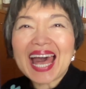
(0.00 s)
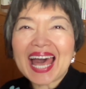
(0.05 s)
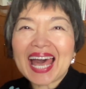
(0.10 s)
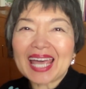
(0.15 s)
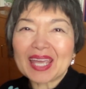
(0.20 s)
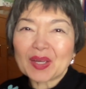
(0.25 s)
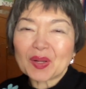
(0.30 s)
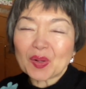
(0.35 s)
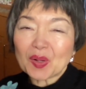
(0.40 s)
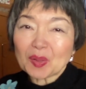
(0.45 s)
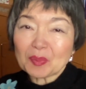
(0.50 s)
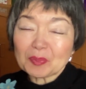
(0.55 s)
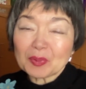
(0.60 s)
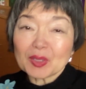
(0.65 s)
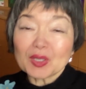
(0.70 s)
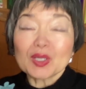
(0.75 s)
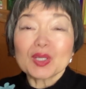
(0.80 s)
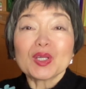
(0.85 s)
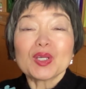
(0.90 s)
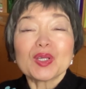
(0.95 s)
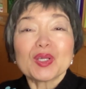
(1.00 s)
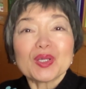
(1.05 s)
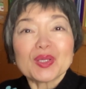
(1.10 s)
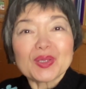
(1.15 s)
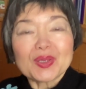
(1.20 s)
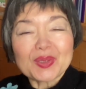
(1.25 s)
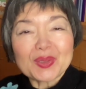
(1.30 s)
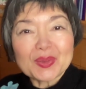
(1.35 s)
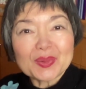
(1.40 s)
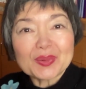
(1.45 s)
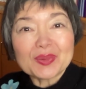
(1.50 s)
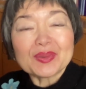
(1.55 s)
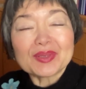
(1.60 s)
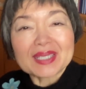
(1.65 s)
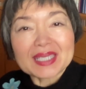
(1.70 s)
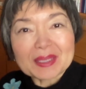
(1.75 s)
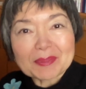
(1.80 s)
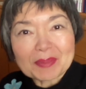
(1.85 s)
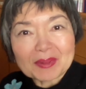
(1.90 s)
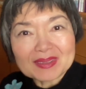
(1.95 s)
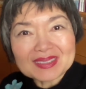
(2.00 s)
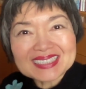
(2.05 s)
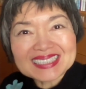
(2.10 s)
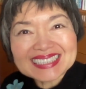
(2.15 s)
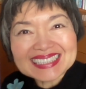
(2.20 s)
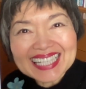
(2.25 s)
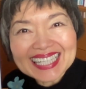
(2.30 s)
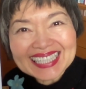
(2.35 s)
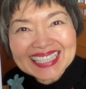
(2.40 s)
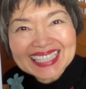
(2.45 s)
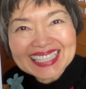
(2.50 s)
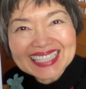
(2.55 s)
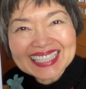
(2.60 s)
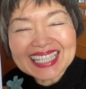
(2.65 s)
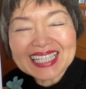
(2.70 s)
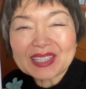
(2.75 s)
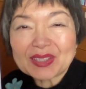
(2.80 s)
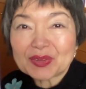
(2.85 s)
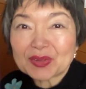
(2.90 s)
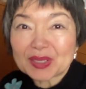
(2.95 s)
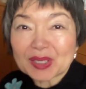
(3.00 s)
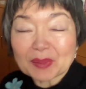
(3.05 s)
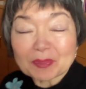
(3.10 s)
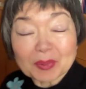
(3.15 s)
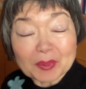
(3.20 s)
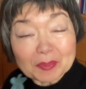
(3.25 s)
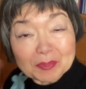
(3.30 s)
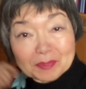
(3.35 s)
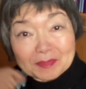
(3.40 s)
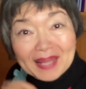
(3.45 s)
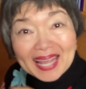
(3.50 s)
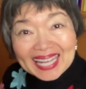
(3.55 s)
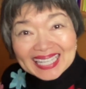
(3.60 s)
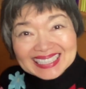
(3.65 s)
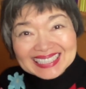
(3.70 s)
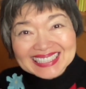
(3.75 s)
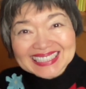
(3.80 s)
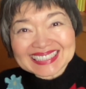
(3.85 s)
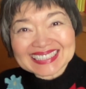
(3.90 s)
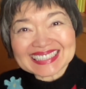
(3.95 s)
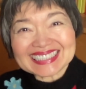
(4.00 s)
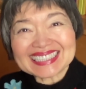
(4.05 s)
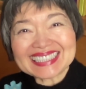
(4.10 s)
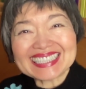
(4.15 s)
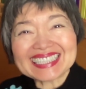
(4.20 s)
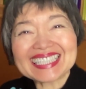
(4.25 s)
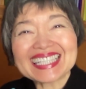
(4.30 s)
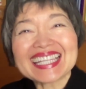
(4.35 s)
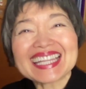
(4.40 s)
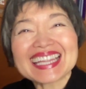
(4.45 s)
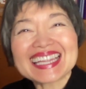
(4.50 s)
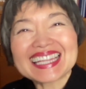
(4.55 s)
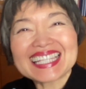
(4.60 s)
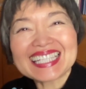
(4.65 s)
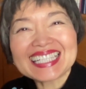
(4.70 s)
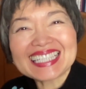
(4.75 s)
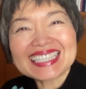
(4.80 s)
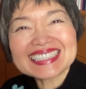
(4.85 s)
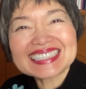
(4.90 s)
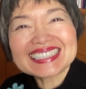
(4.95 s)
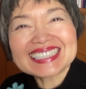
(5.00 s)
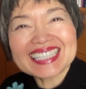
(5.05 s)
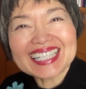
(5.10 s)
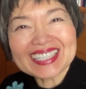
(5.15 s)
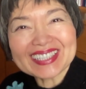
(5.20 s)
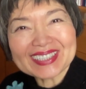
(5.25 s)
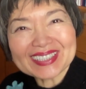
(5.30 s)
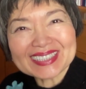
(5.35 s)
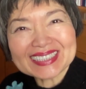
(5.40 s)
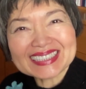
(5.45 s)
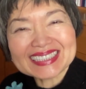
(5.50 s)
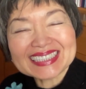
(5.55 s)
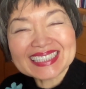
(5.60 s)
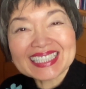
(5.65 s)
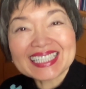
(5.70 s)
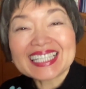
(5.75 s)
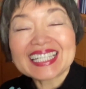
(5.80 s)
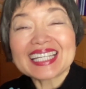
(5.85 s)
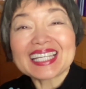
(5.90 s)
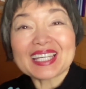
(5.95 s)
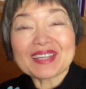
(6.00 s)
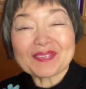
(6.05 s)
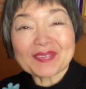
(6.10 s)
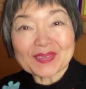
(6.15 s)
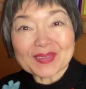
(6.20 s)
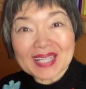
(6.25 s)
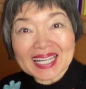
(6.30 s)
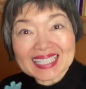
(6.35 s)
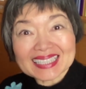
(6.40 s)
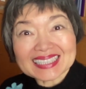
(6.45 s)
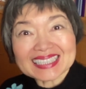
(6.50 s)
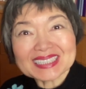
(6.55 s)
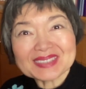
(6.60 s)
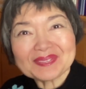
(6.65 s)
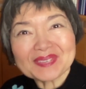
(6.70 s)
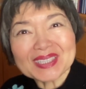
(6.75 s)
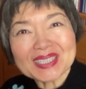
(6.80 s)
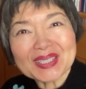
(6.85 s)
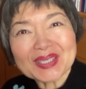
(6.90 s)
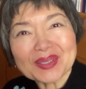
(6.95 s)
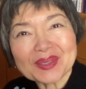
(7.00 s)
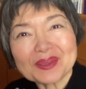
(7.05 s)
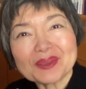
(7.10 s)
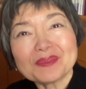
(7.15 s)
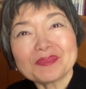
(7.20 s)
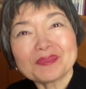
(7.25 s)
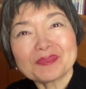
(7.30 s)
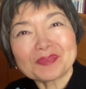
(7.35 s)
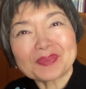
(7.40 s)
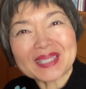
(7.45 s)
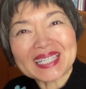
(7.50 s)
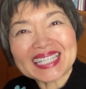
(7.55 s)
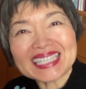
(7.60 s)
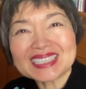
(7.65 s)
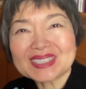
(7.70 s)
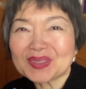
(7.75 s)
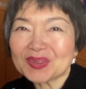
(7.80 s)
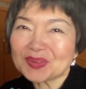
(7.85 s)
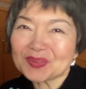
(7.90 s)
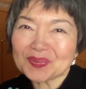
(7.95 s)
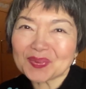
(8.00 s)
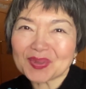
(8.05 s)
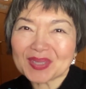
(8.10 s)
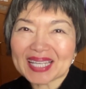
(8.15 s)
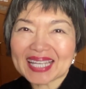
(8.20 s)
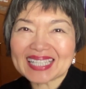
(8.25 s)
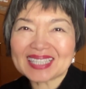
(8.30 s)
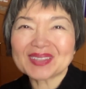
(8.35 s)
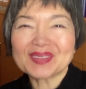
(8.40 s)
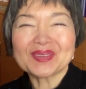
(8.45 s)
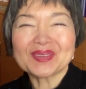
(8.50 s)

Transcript: I hope you keep on studying and you keep on practicing these letters. If you like this video, please don't forget